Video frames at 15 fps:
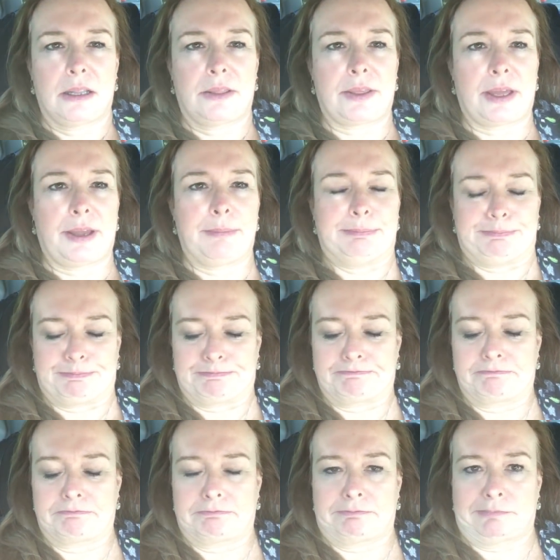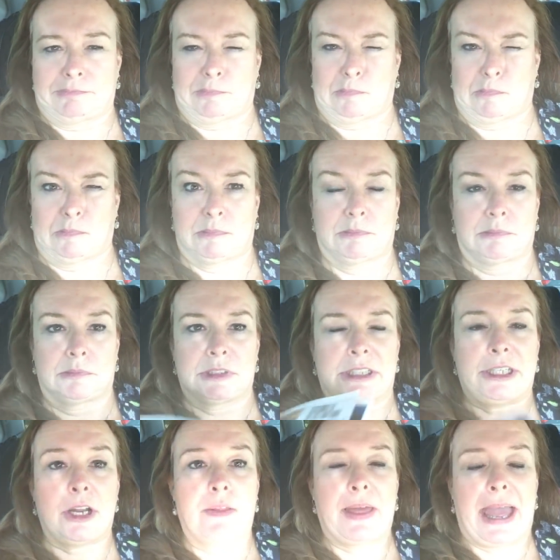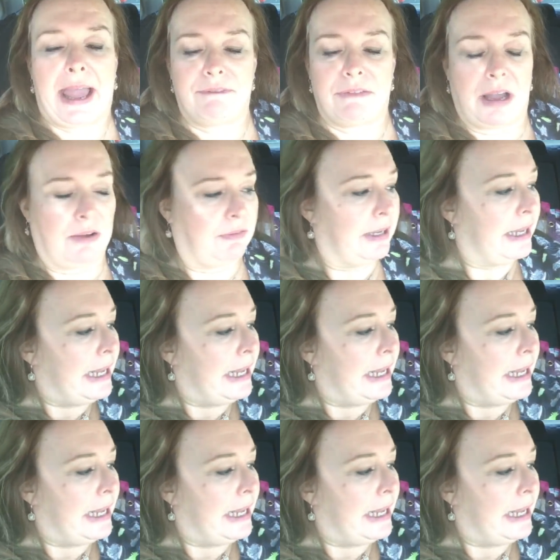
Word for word: the, you know, the half off.